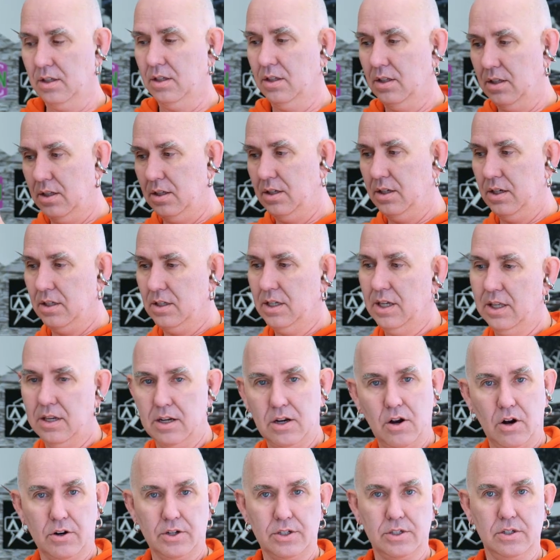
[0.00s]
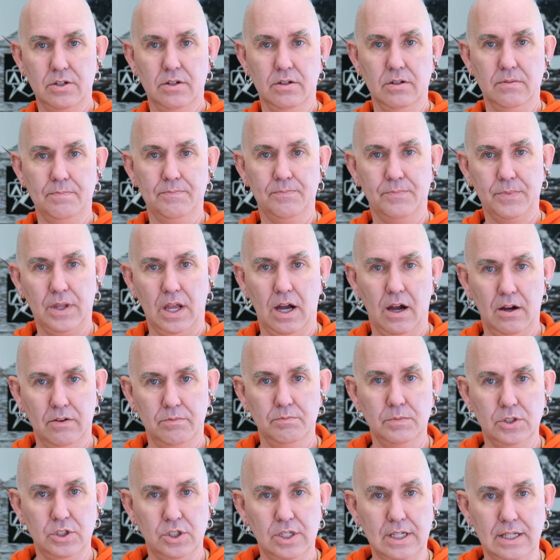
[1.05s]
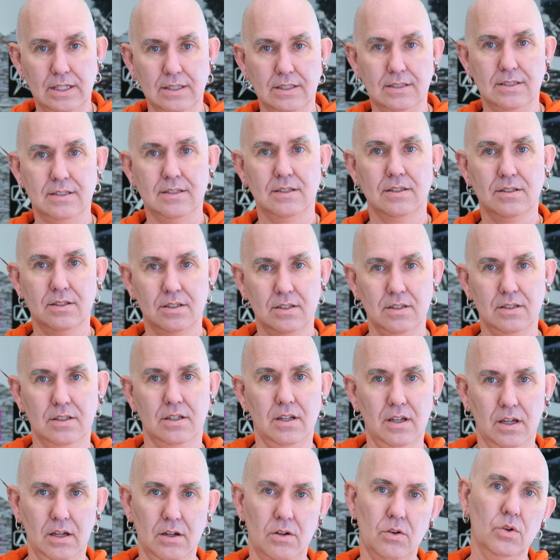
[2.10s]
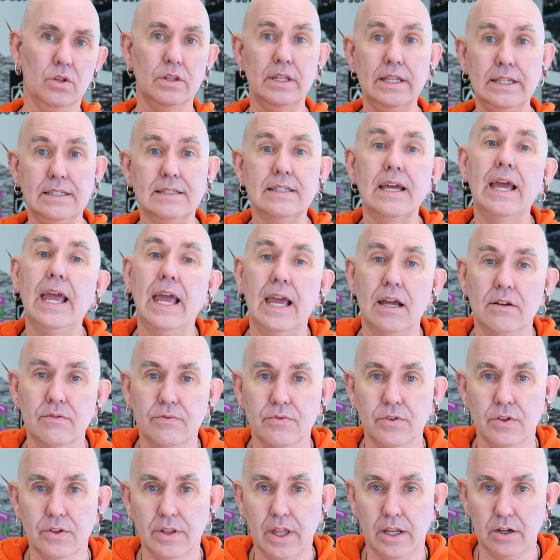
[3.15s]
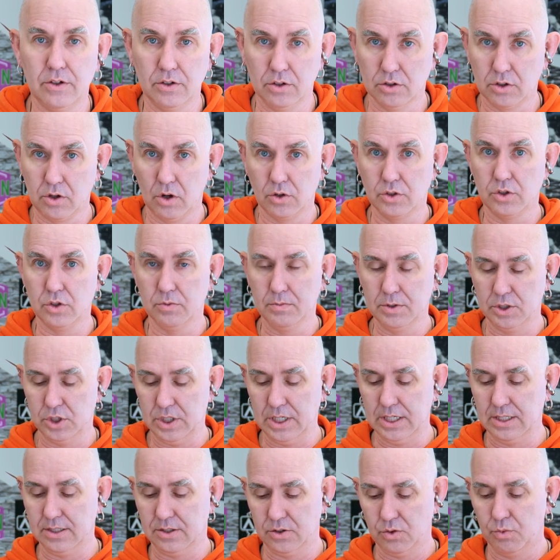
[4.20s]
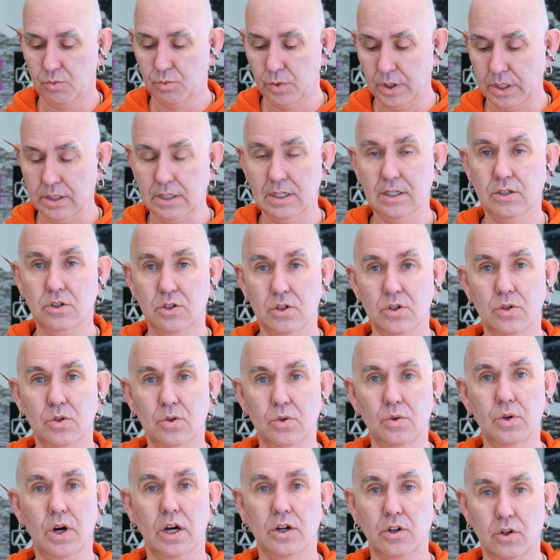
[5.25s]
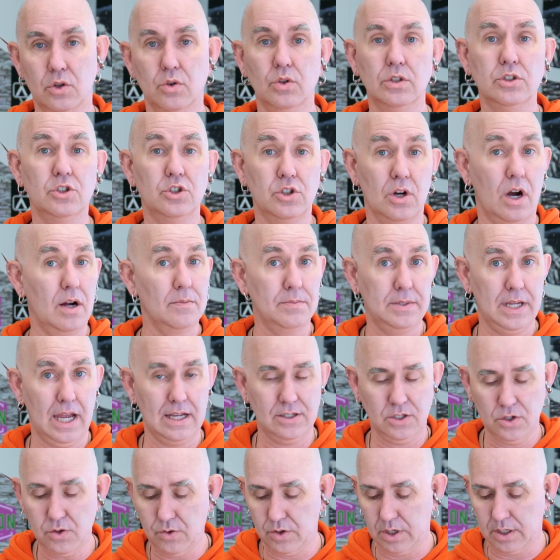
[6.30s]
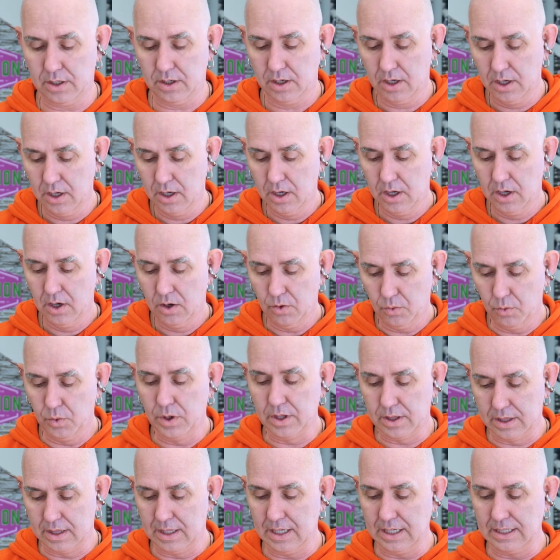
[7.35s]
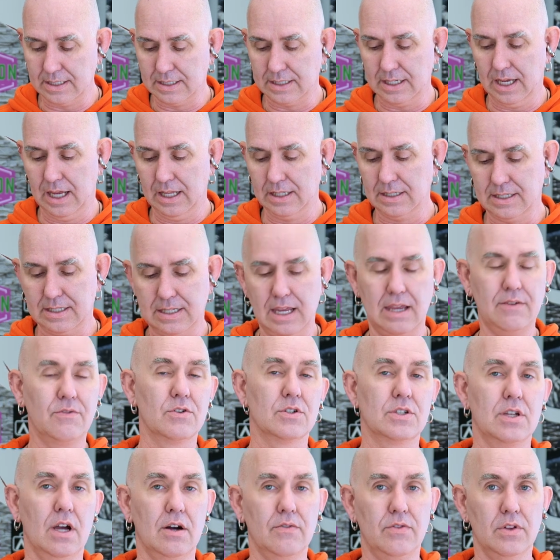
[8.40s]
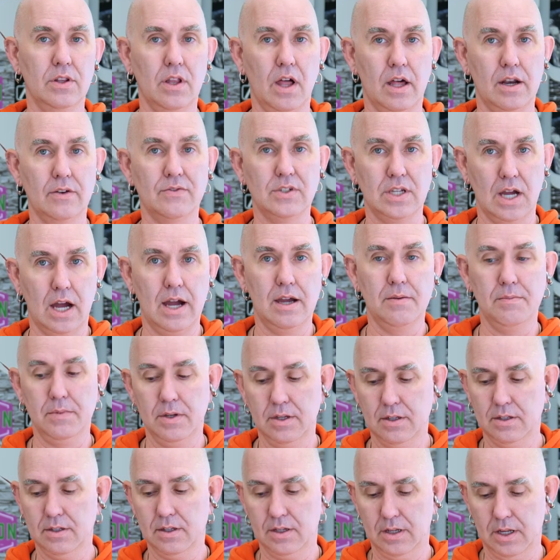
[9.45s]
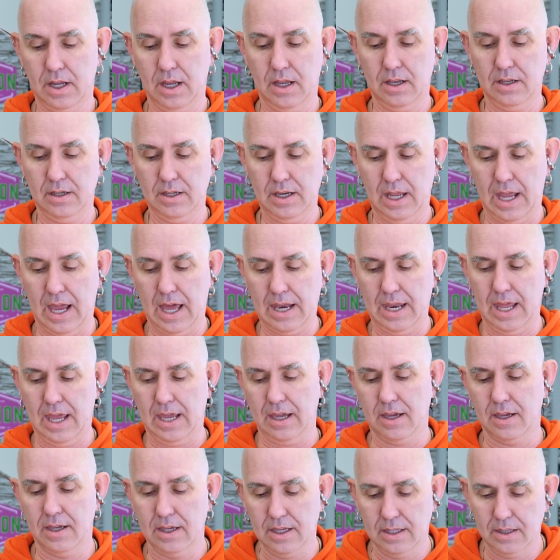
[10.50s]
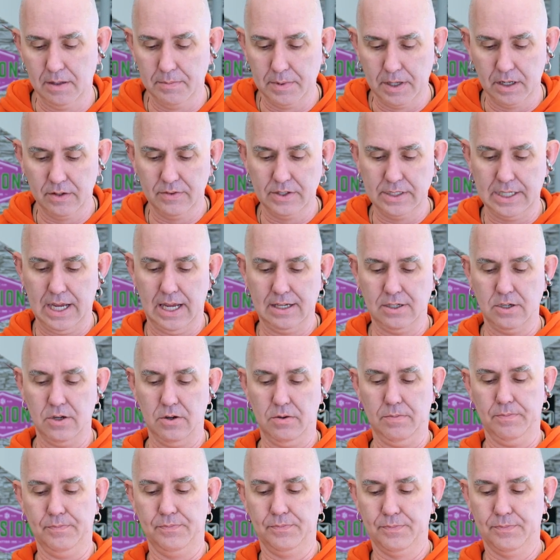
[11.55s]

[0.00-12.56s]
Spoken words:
you need an arsenal of machines, or at least a handful that are your go-to machines to really do a good job tattooing with this and save yourself a lot of time and headache in the middle of a tattoo.